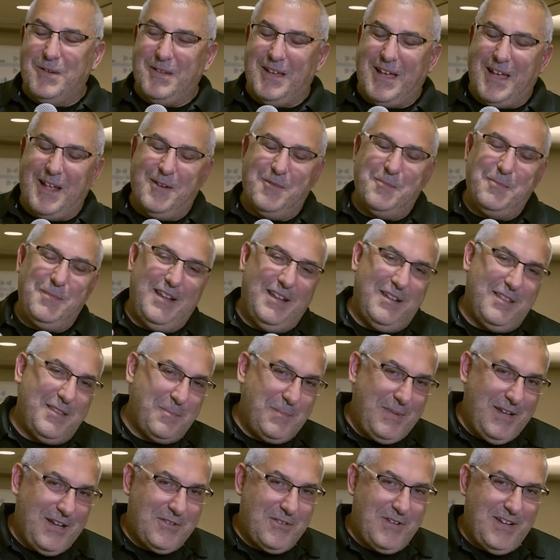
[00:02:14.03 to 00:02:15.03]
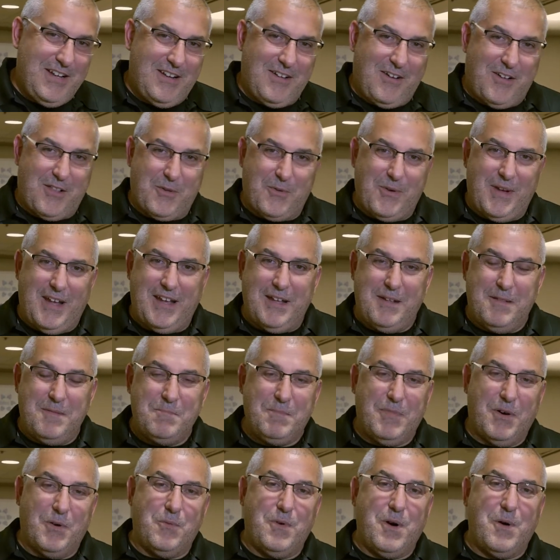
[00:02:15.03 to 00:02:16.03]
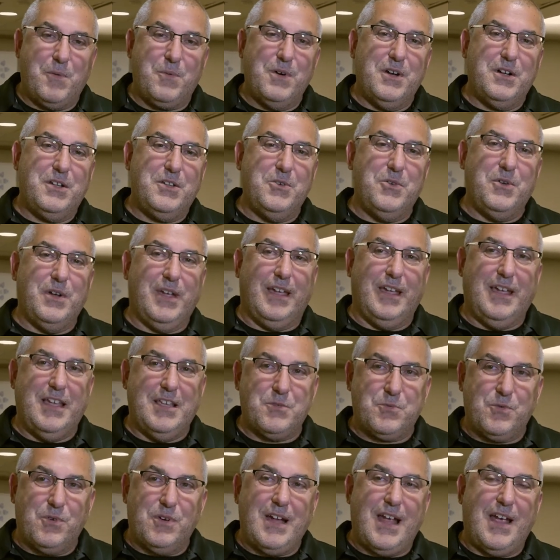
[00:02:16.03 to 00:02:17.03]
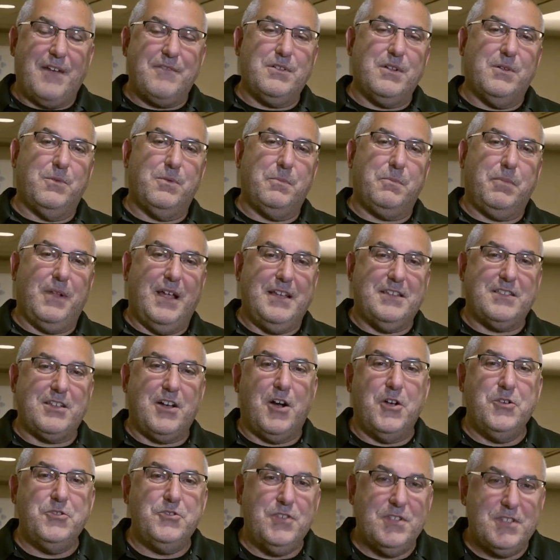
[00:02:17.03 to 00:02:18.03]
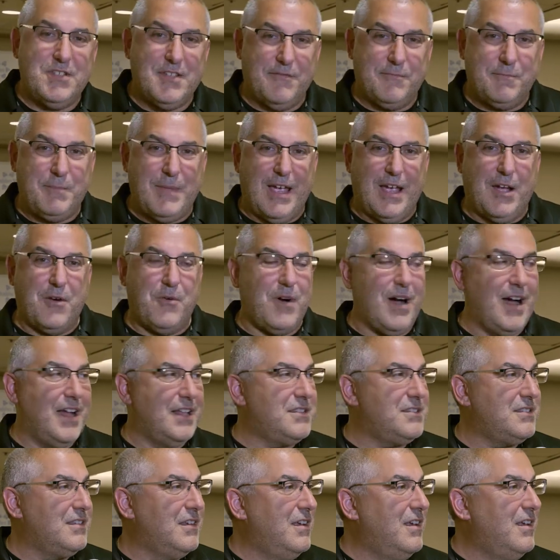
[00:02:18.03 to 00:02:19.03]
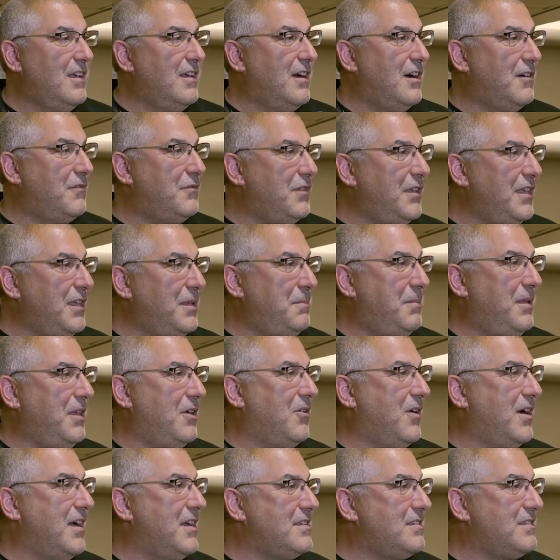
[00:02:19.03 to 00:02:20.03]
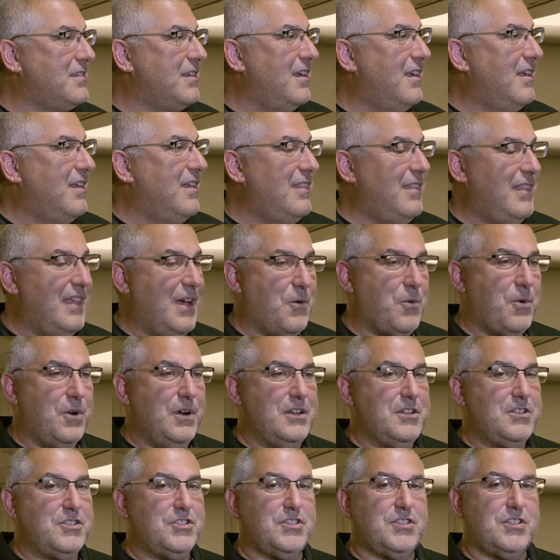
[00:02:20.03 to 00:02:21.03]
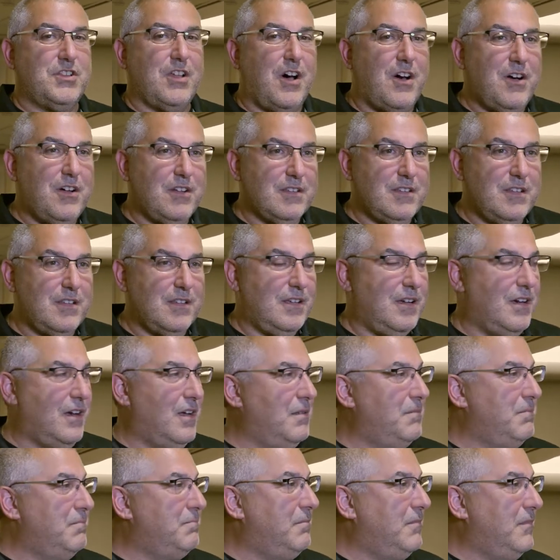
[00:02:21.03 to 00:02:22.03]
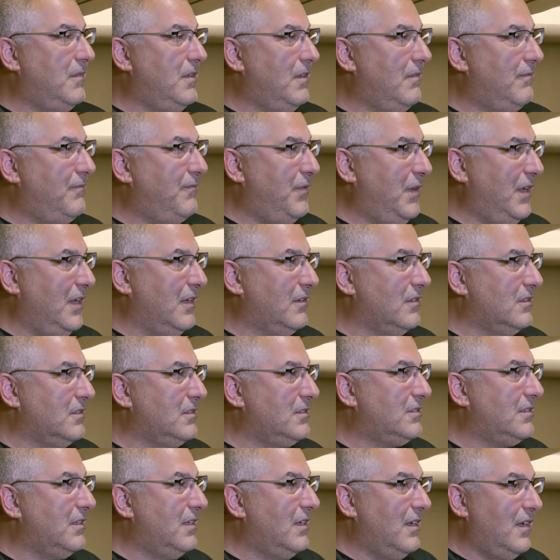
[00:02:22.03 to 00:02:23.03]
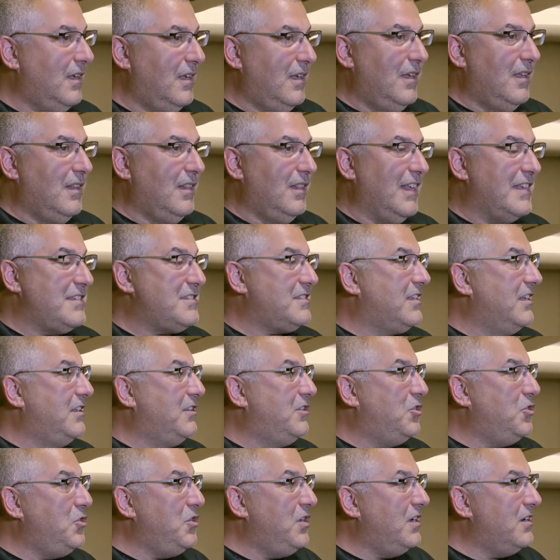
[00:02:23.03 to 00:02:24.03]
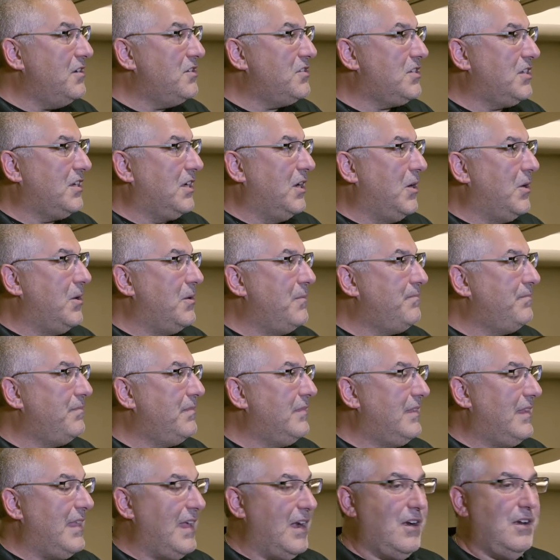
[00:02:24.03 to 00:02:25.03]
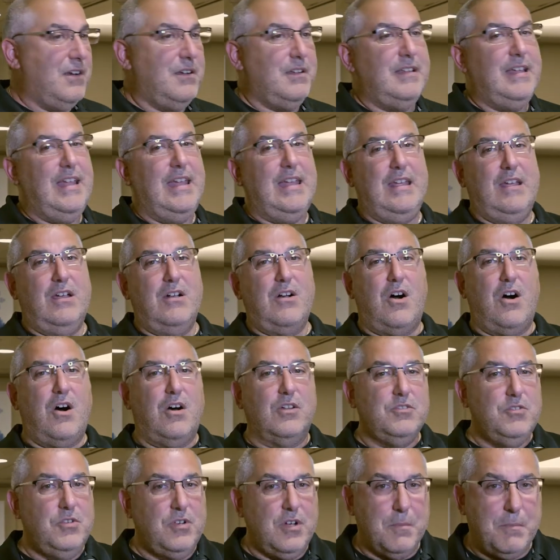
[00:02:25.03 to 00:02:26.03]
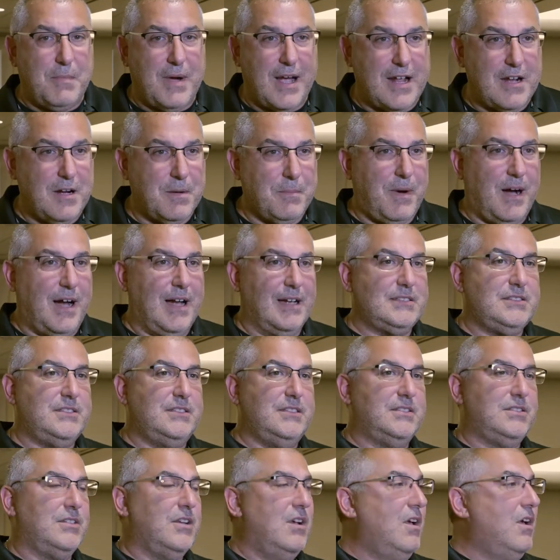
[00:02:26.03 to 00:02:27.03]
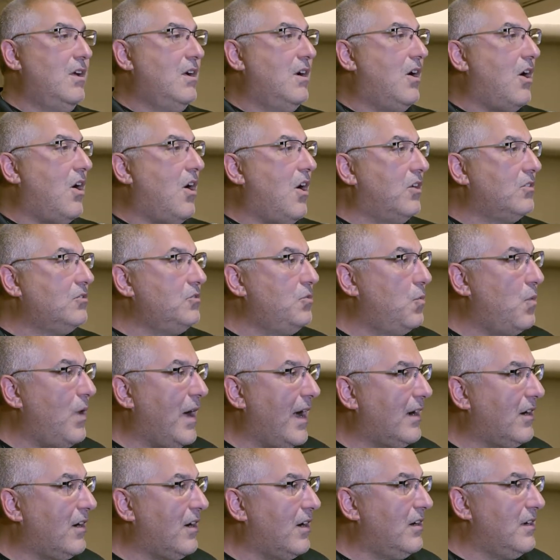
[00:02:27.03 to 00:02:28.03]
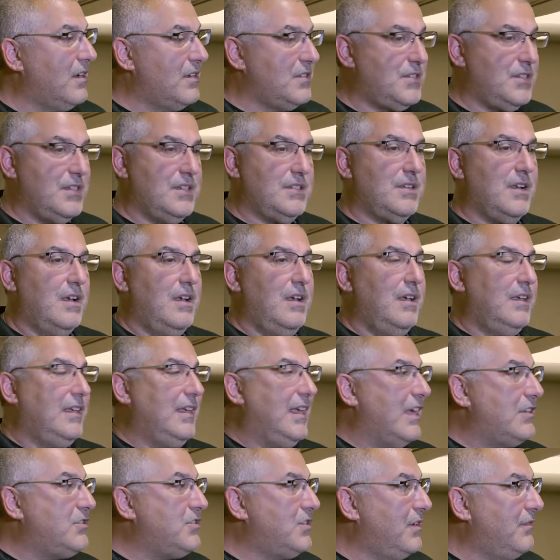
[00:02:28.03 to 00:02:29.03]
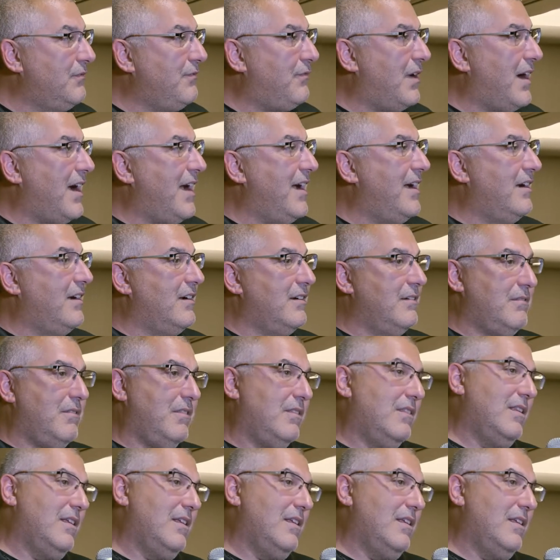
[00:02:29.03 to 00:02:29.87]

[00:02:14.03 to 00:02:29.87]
I don't mean it to be greed all the way in, but what we're doing is we're having to replace hundreds of megawatts of EBOS that were installed on fields less than 2 years ago that are needing all new combiner boxes, all new wire harnesses, catching fire,